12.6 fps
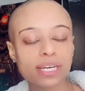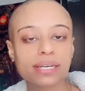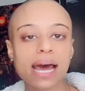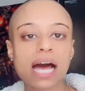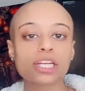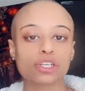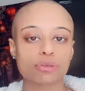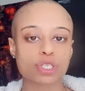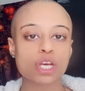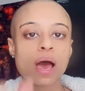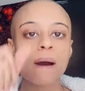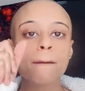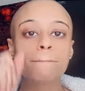million
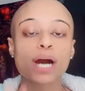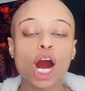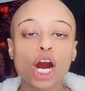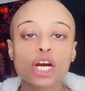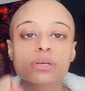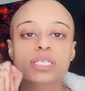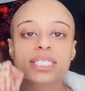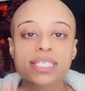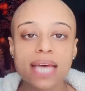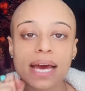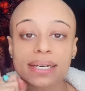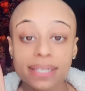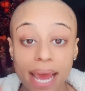per
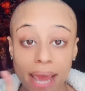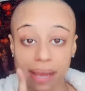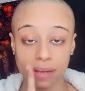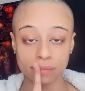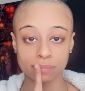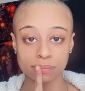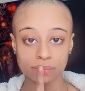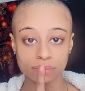Sunday,